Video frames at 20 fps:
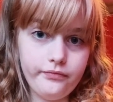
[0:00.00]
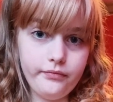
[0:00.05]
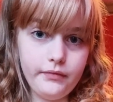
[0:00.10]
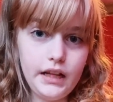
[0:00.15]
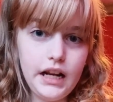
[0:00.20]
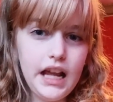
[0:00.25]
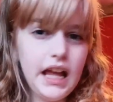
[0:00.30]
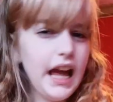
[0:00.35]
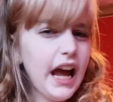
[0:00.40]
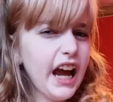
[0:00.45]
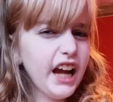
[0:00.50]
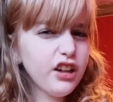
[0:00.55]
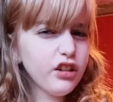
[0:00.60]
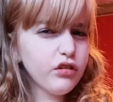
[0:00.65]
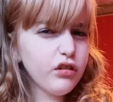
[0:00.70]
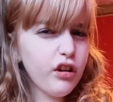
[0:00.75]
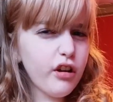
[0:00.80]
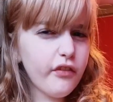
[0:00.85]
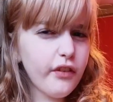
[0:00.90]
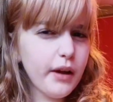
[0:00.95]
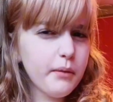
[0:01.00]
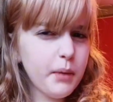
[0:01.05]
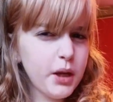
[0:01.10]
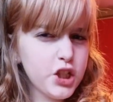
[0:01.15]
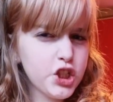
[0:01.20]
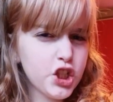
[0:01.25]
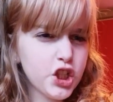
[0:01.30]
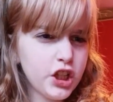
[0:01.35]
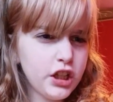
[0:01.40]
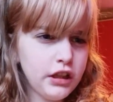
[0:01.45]
I don't know if I
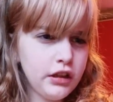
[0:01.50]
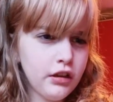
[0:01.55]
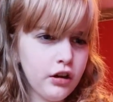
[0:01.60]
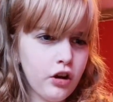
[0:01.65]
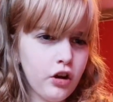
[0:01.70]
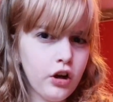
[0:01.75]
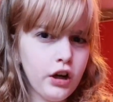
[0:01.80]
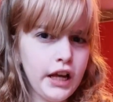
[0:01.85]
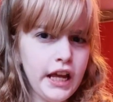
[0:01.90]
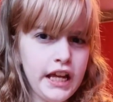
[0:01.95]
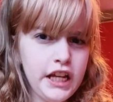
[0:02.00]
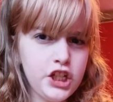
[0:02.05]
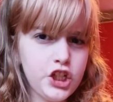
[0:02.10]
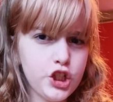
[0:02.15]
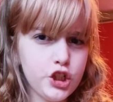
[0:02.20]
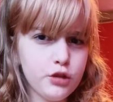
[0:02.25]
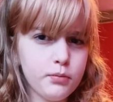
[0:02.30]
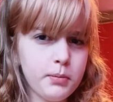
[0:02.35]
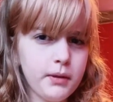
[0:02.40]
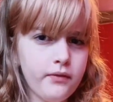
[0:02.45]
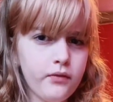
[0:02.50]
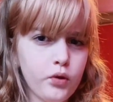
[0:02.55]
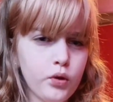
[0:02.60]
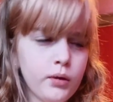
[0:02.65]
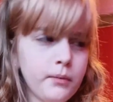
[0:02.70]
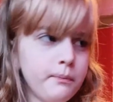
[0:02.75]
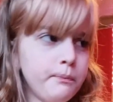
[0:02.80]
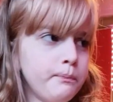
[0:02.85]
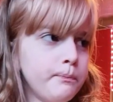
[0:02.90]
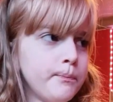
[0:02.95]
mentioned our ages
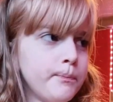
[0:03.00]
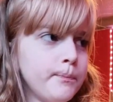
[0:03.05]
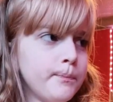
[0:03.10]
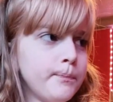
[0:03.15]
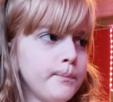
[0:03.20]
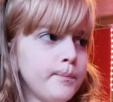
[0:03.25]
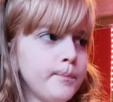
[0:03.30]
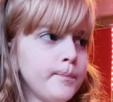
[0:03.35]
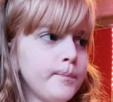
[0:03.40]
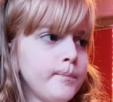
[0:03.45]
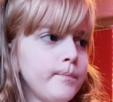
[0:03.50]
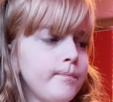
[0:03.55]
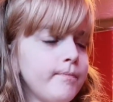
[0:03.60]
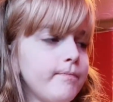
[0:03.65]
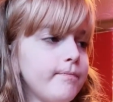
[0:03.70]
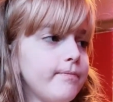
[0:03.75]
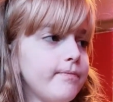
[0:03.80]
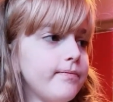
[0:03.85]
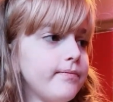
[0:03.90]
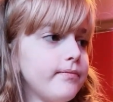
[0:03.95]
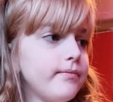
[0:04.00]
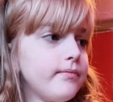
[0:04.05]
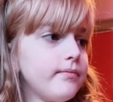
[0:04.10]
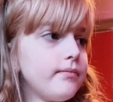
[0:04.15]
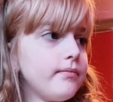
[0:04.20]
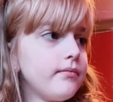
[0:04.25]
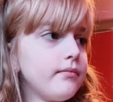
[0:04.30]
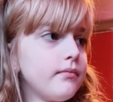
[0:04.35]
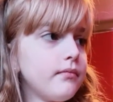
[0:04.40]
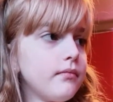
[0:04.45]
before. That's just nine.
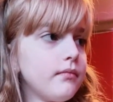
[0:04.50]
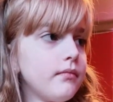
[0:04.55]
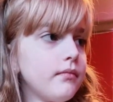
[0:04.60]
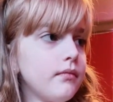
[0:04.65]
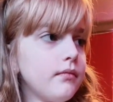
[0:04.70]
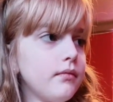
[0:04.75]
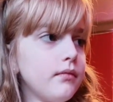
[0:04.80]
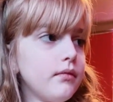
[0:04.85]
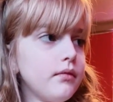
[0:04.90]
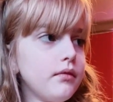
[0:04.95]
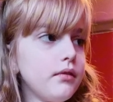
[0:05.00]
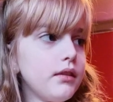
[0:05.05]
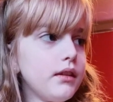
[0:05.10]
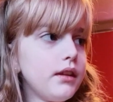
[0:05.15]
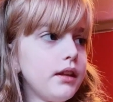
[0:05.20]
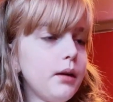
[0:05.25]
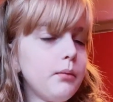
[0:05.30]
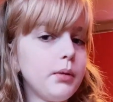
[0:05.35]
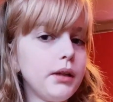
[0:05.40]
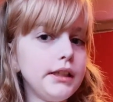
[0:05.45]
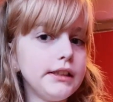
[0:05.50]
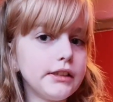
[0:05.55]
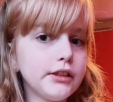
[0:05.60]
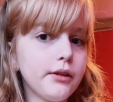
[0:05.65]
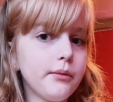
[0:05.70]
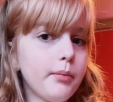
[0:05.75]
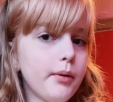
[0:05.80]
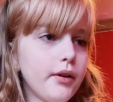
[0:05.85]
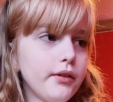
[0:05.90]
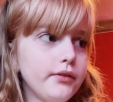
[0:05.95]
Yeah, but he's
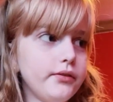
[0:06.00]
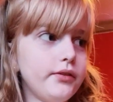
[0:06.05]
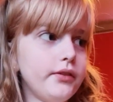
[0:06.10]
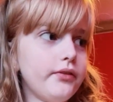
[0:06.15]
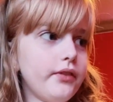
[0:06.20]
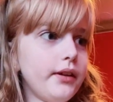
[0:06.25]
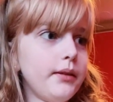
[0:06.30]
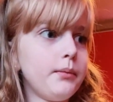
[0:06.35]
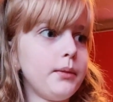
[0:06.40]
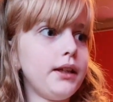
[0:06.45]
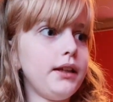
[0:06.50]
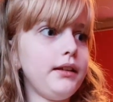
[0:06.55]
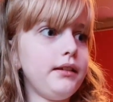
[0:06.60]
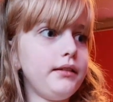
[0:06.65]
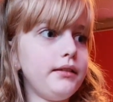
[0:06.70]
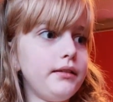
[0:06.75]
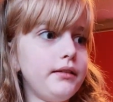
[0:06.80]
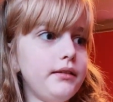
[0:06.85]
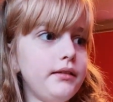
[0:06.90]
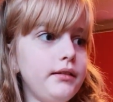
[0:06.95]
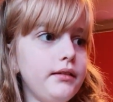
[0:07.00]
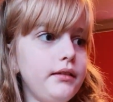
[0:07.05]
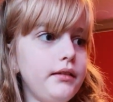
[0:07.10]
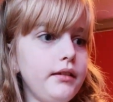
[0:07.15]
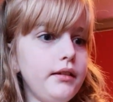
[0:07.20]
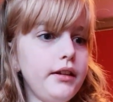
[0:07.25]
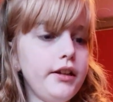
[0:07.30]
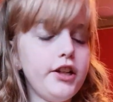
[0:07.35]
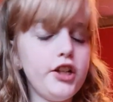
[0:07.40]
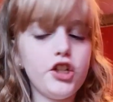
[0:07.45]
not part of the family. Yeah.
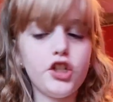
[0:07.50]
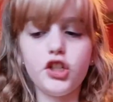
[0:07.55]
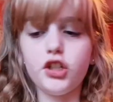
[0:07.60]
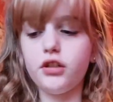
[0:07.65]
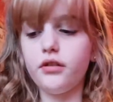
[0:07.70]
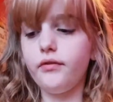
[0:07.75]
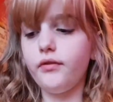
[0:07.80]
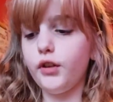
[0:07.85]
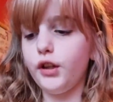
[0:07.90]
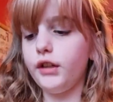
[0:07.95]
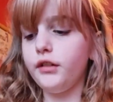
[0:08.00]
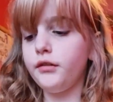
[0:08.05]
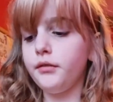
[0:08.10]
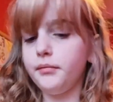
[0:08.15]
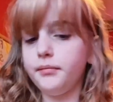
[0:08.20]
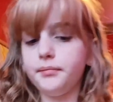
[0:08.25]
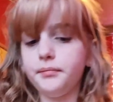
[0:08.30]
He's just a friend.